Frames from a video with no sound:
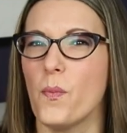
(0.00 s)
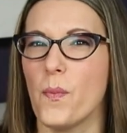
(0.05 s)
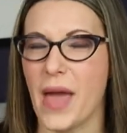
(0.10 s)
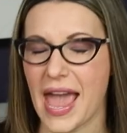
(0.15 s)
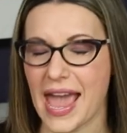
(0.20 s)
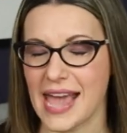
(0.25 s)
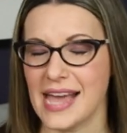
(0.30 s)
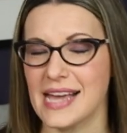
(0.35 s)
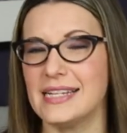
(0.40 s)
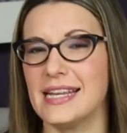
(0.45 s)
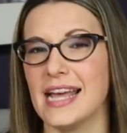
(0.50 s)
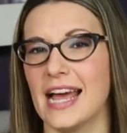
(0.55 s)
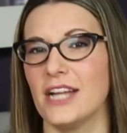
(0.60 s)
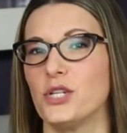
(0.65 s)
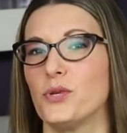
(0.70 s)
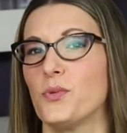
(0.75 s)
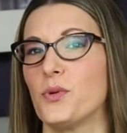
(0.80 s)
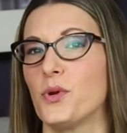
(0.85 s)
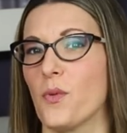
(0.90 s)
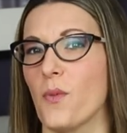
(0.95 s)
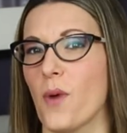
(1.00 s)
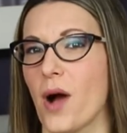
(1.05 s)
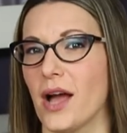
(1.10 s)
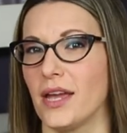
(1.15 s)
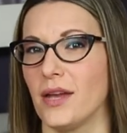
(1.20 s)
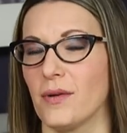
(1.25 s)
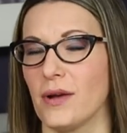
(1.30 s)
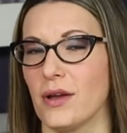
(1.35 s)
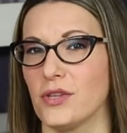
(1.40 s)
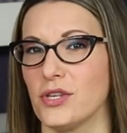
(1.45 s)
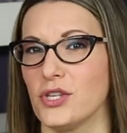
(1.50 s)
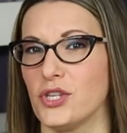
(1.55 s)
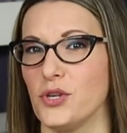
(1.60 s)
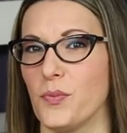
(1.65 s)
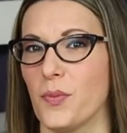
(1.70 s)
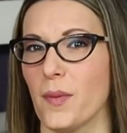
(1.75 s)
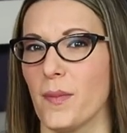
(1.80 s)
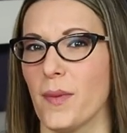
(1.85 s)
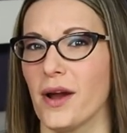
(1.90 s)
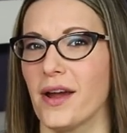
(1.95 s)
paying attention when you're walking around the
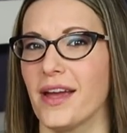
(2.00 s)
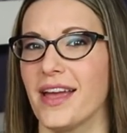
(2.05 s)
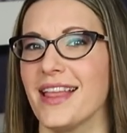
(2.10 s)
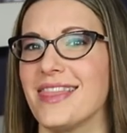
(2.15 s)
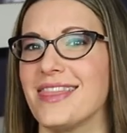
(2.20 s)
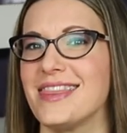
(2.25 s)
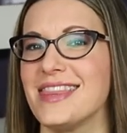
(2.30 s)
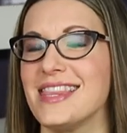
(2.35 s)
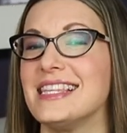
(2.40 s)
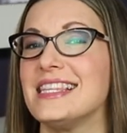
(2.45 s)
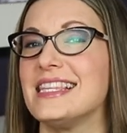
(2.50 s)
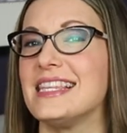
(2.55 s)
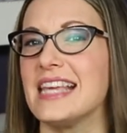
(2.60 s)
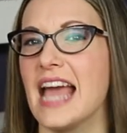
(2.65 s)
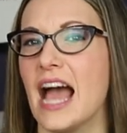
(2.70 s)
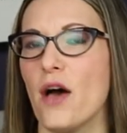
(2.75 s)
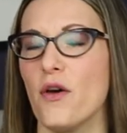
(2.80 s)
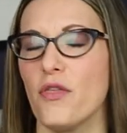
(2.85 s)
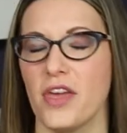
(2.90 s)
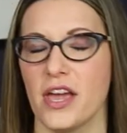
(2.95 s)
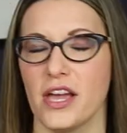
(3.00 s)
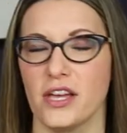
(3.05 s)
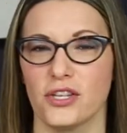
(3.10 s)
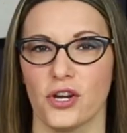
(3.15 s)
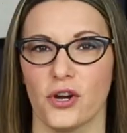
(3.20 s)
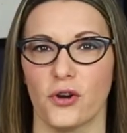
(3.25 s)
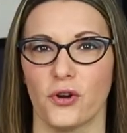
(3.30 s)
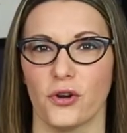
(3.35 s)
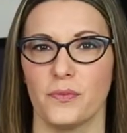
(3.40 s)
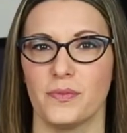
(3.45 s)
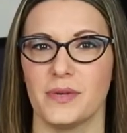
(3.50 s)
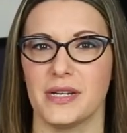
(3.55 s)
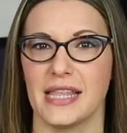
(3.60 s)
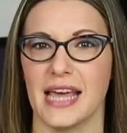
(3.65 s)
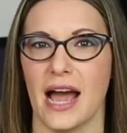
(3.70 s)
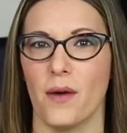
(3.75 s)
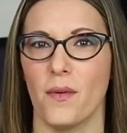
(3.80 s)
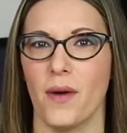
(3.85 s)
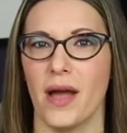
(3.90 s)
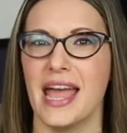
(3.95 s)
supermarket See how things are grouped
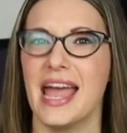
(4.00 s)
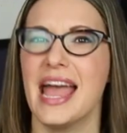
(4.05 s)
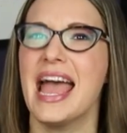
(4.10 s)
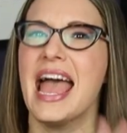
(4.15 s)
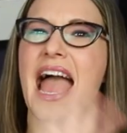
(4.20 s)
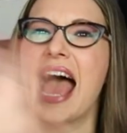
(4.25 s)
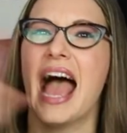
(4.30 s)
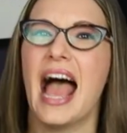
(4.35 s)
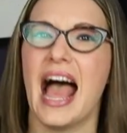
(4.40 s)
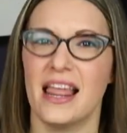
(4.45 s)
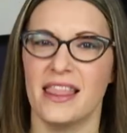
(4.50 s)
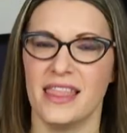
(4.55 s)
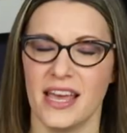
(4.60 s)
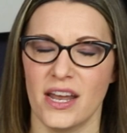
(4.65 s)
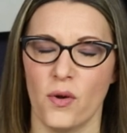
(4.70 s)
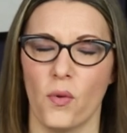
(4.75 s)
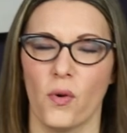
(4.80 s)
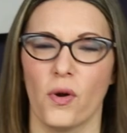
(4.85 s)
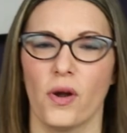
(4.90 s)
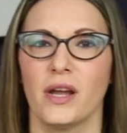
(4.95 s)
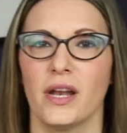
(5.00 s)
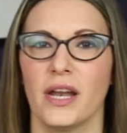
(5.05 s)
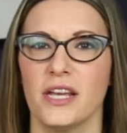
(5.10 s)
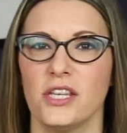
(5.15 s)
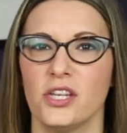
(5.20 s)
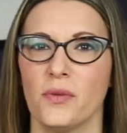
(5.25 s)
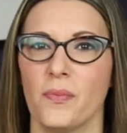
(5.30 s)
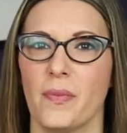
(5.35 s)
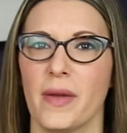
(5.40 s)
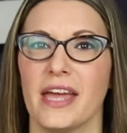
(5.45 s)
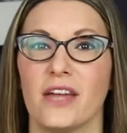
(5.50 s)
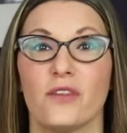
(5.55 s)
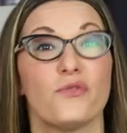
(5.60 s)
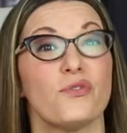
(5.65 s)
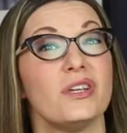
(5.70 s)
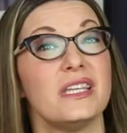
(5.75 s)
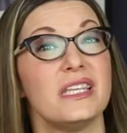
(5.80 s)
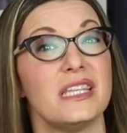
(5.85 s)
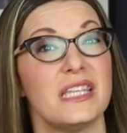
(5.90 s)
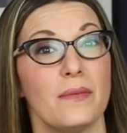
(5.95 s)
that way, and then organize your
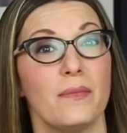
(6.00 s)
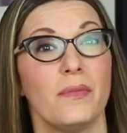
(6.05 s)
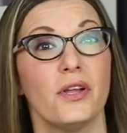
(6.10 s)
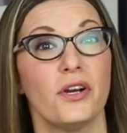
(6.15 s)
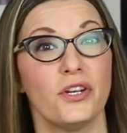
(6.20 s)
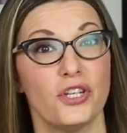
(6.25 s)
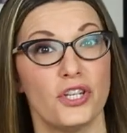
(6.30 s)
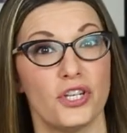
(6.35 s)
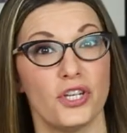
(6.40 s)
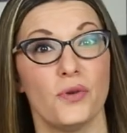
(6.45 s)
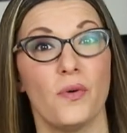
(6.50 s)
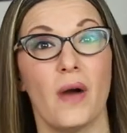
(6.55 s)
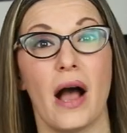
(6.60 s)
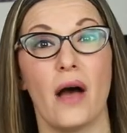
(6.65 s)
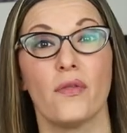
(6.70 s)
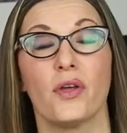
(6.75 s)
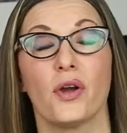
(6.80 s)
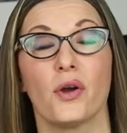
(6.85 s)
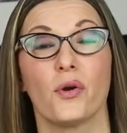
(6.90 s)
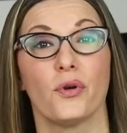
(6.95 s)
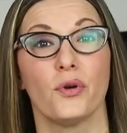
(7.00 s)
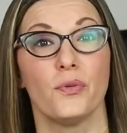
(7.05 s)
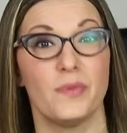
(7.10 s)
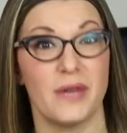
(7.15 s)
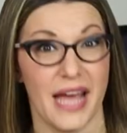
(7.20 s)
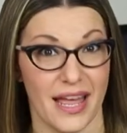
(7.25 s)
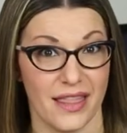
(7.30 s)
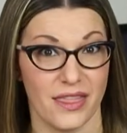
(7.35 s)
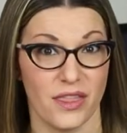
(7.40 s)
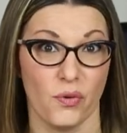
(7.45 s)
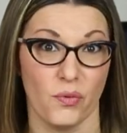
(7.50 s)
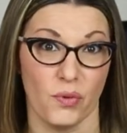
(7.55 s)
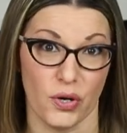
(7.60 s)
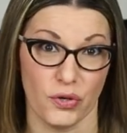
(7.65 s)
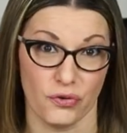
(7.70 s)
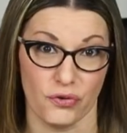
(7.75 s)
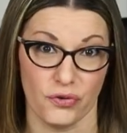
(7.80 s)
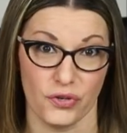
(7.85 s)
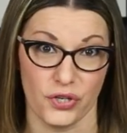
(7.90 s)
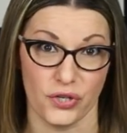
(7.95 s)
pantry similar to how they're grouped at the
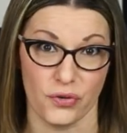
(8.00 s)
grocery